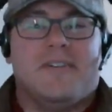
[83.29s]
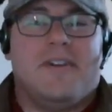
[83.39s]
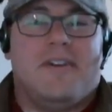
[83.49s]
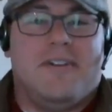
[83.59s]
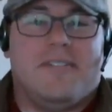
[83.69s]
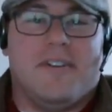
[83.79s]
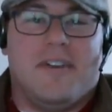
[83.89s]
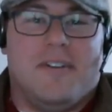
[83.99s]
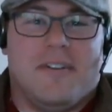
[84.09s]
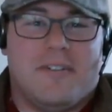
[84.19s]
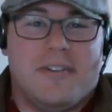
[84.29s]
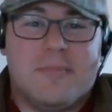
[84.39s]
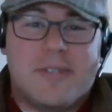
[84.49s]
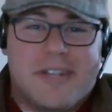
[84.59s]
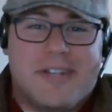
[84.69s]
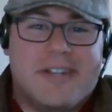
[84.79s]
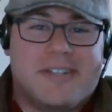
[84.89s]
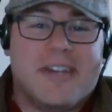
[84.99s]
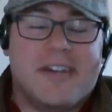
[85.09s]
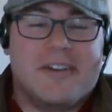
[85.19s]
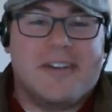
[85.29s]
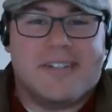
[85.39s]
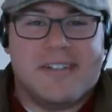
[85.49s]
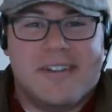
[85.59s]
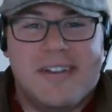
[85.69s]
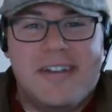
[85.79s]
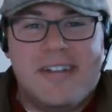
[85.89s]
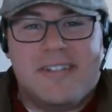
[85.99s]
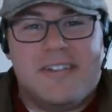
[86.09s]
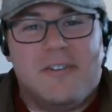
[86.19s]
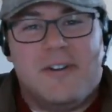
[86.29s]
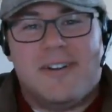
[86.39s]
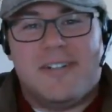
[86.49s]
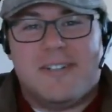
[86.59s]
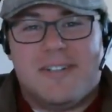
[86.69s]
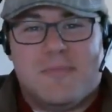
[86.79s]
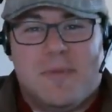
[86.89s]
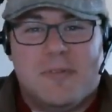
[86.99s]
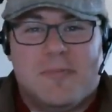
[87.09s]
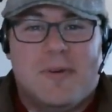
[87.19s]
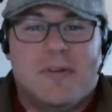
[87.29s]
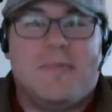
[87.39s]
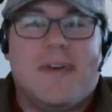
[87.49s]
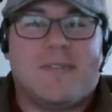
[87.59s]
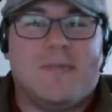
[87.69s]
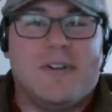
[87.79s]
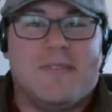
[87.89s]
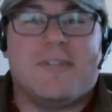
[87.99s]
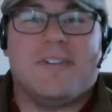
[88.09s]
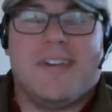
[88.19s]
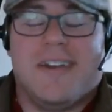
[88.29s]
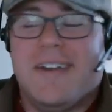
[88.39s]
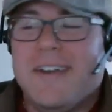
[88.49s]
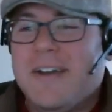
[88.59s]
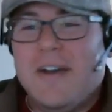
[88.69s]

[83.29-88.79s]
took care, took care of the Christmas Sunday scaries and said, you know what, let's, let's postpone, go back to work for a day.